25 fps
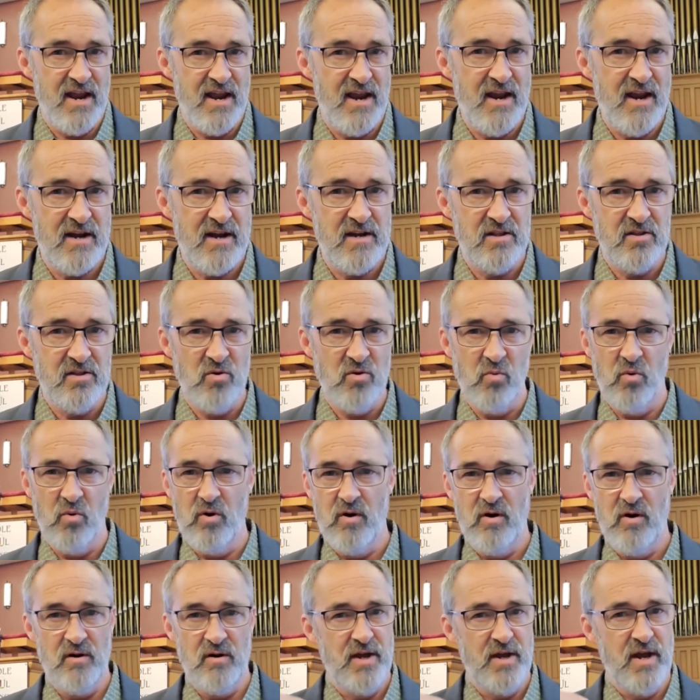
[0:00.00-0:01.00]
in the
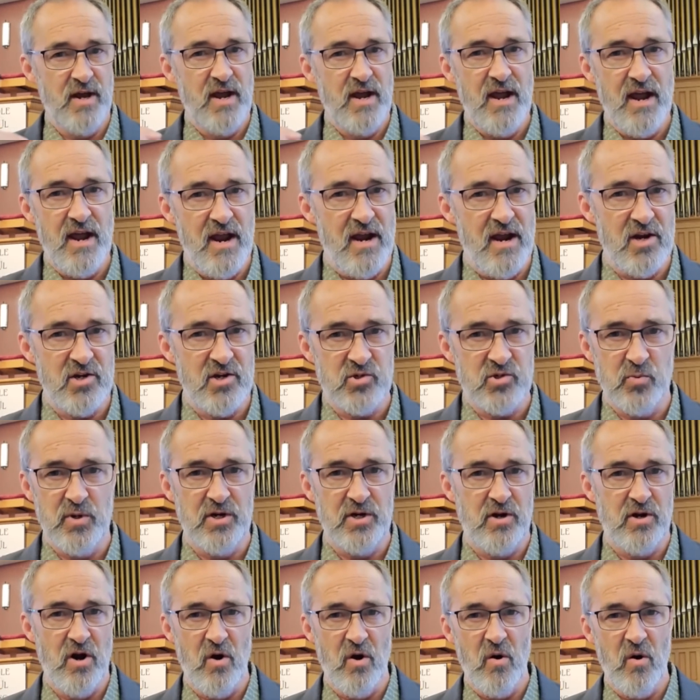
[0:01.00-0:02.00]
world as we
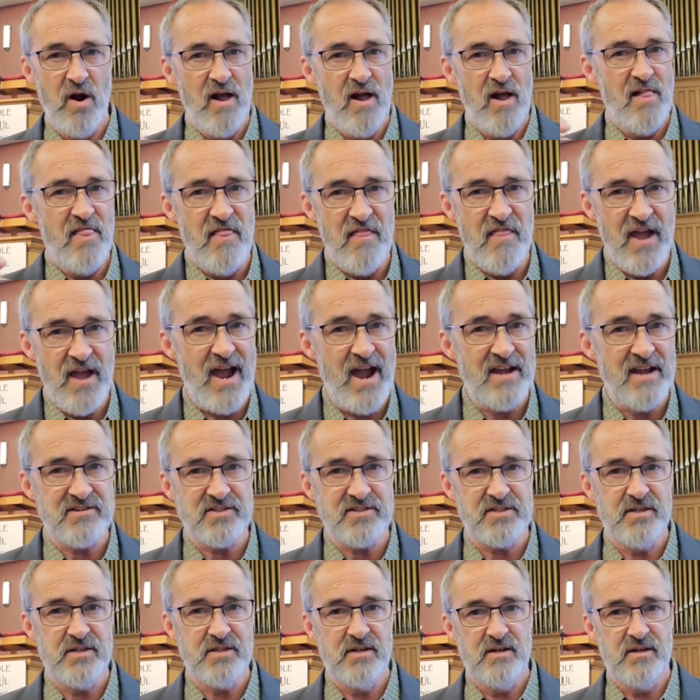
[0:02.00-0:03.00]
go.
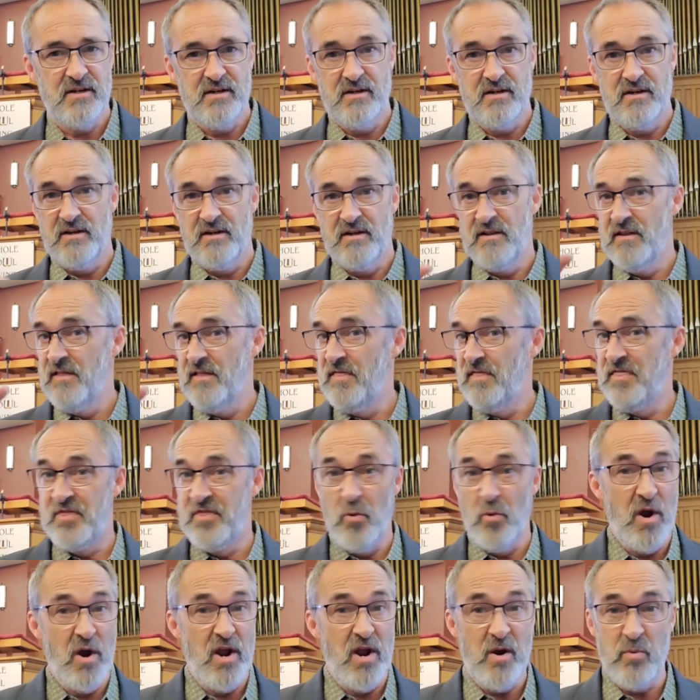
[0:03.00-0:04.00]
That's the
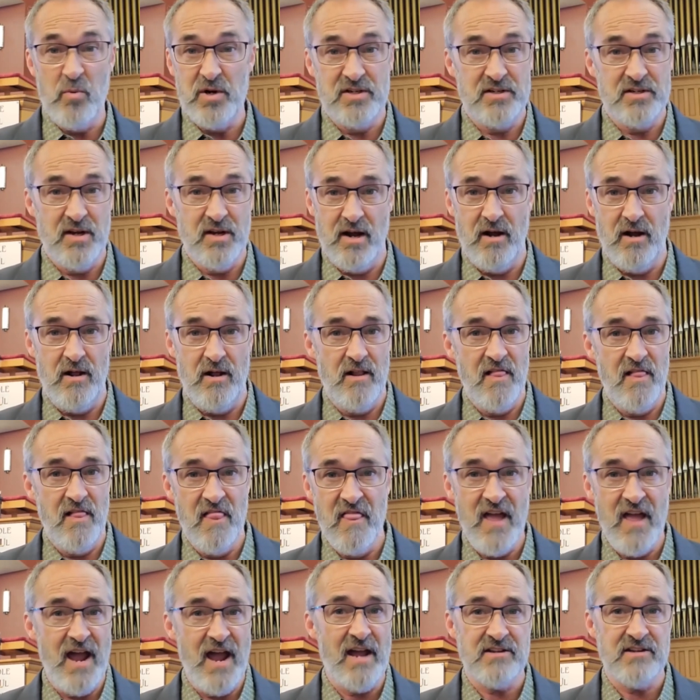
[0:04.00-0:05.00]
way we tell.
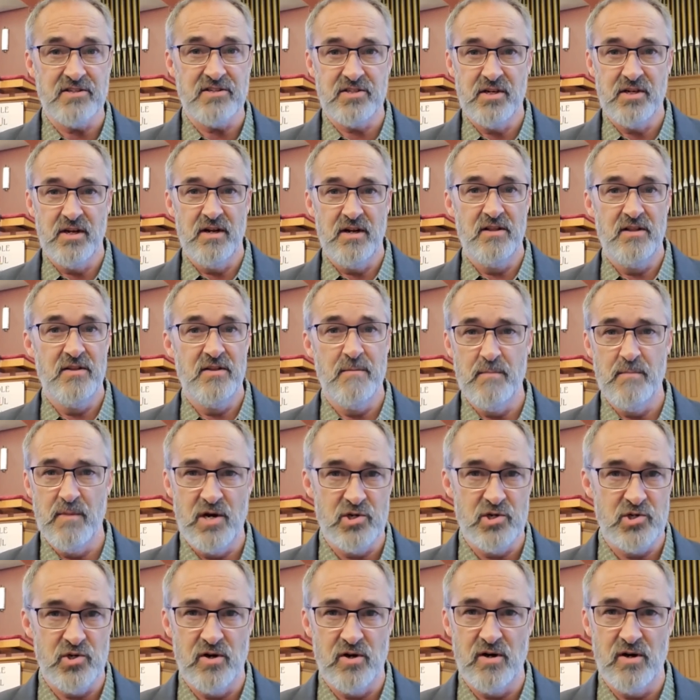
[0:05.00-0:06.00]
That's the
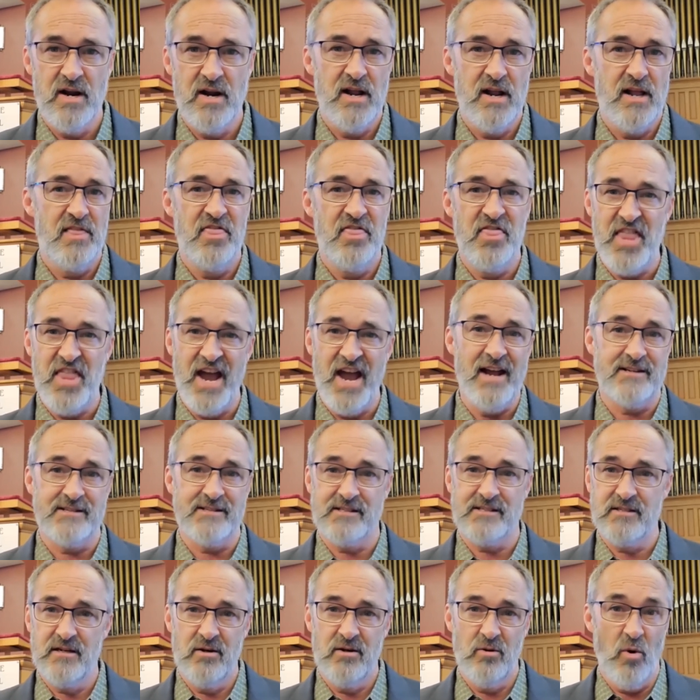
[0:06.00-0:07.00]
measure. That's
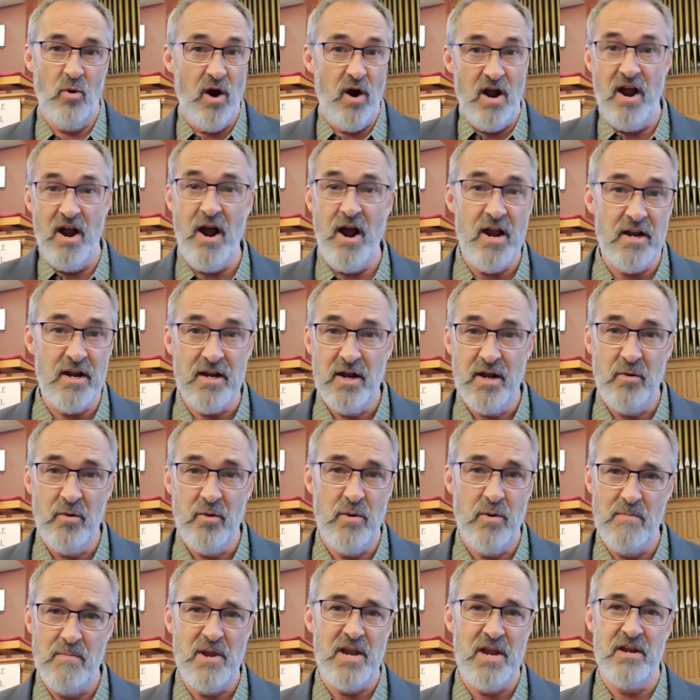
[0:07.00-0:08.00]
why I
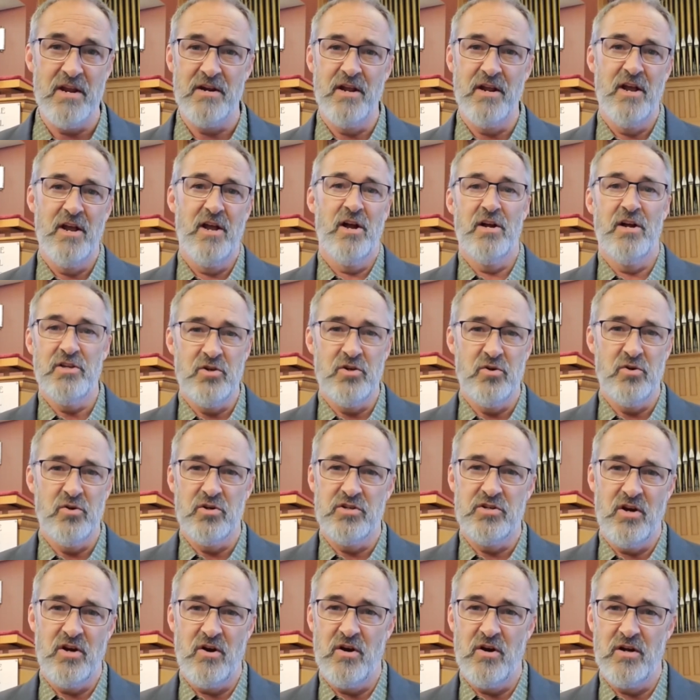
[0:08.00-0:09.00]
remain a
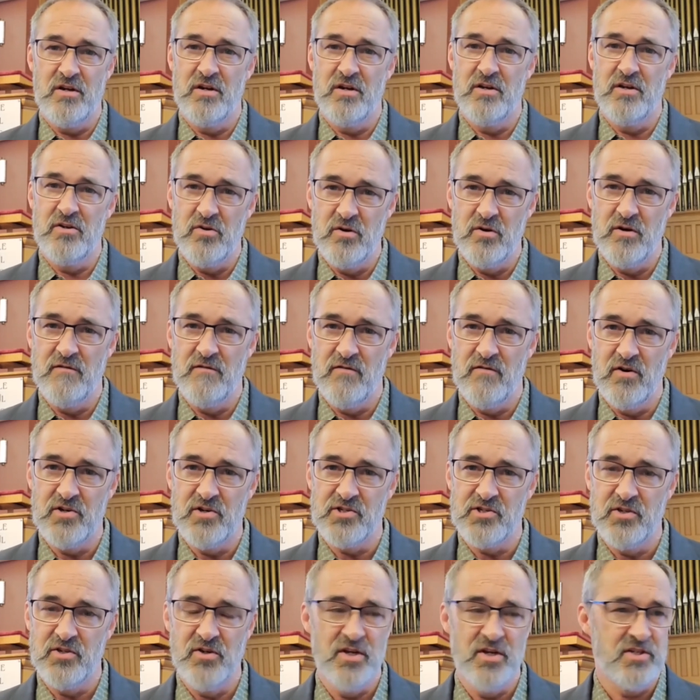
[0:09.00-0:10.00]
Unitarian
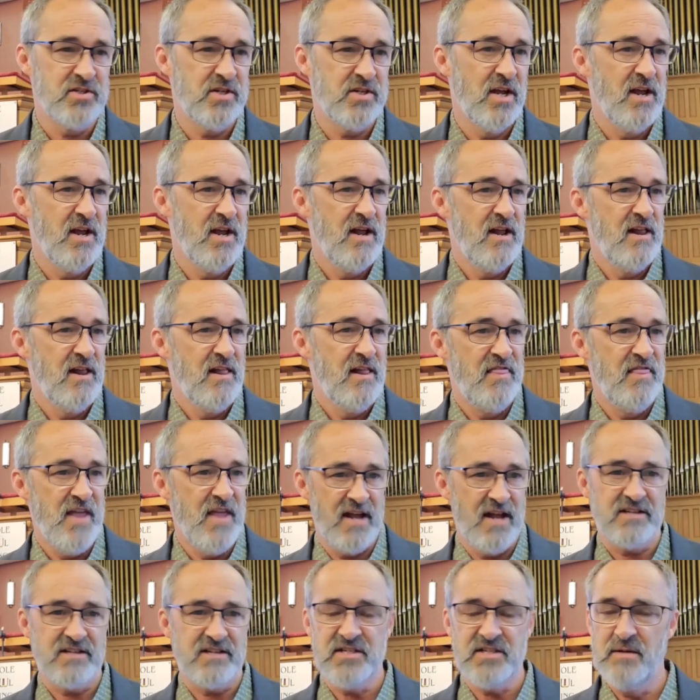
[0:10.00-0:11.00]
Universalist.
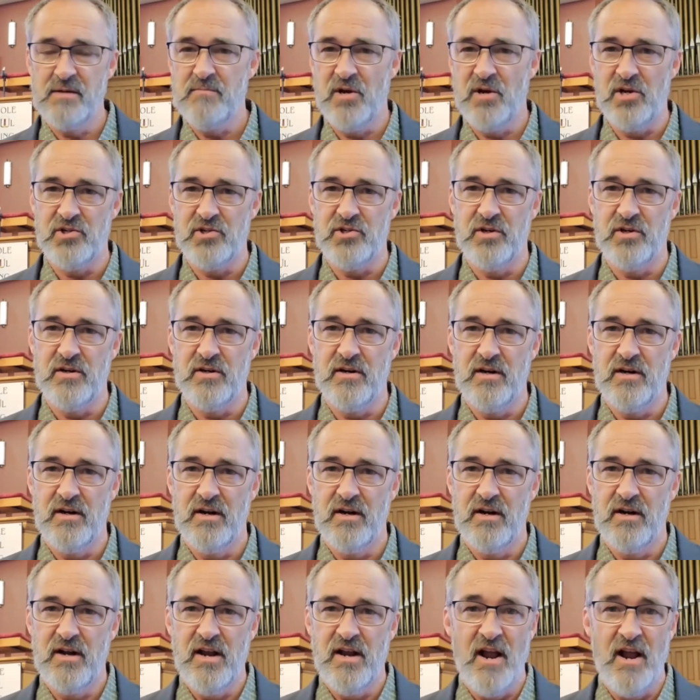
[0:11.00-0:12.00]
That's the measure.
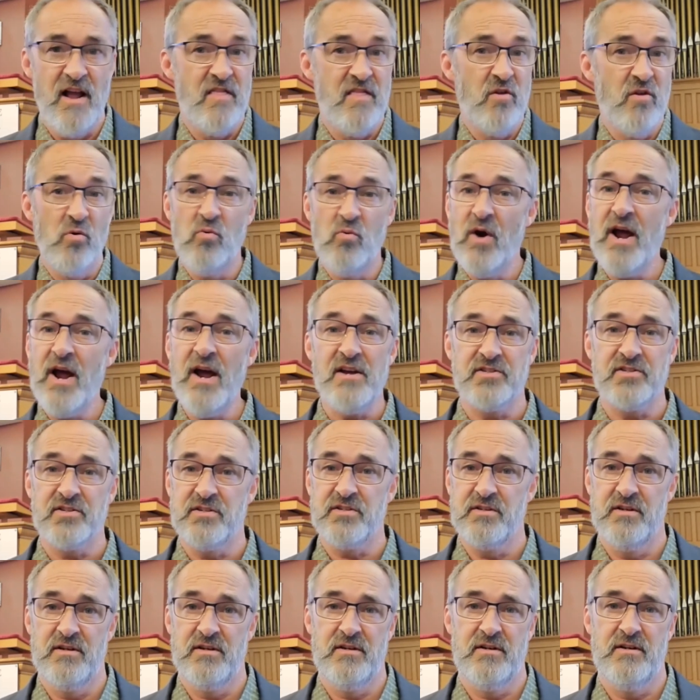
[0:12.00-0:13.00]
And the rest,
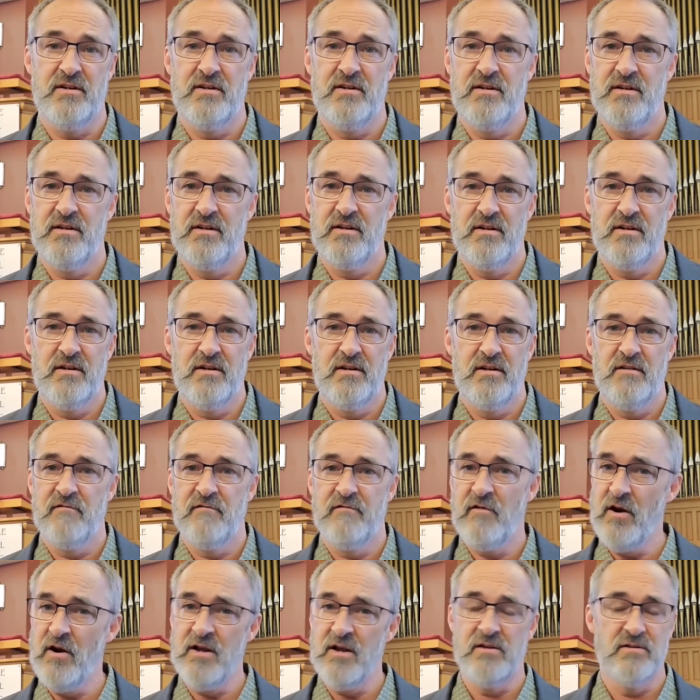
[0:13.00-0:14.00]

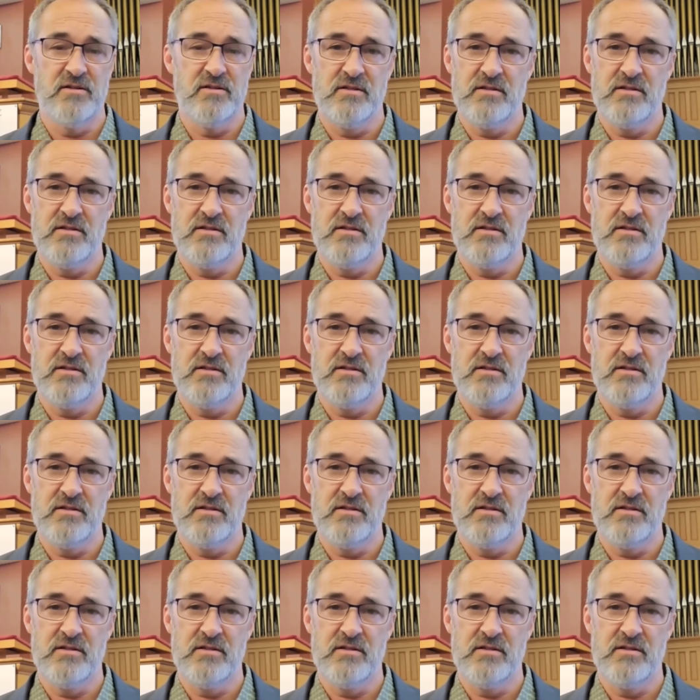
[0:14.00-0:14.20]
friends,